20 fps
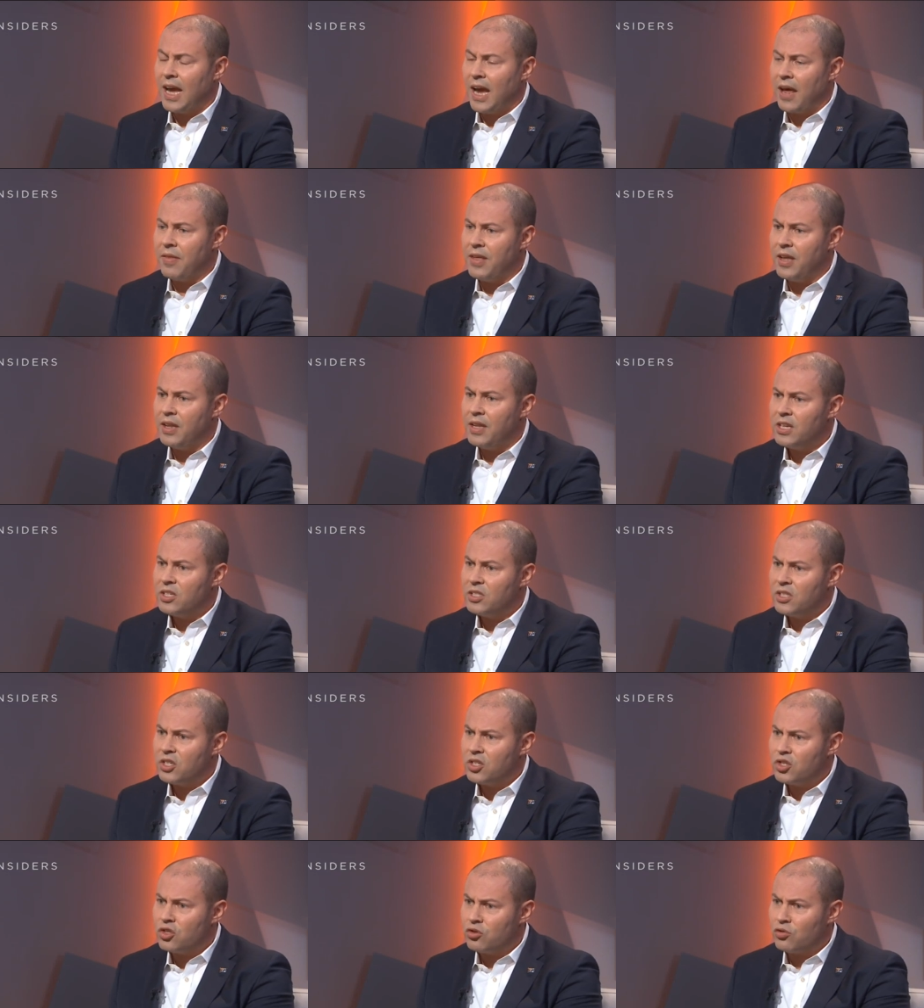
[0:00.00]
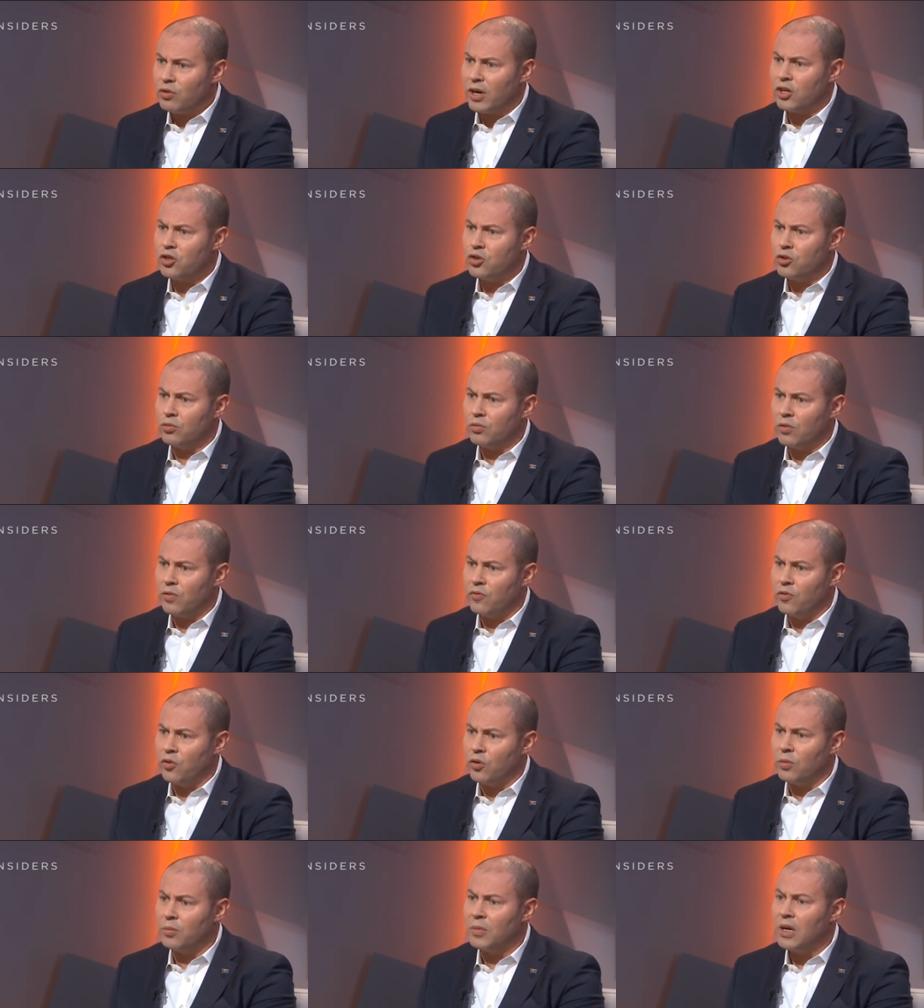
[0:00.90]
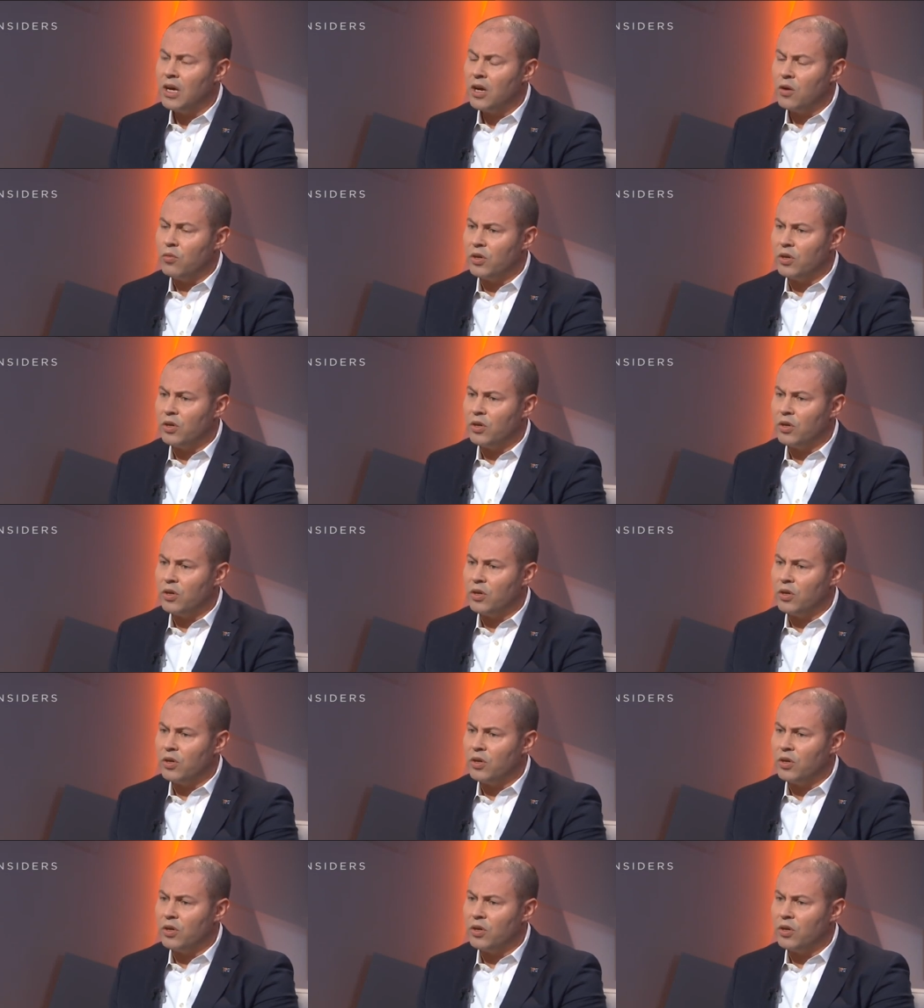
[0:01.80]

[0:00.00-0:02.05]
And then there's the structural reform,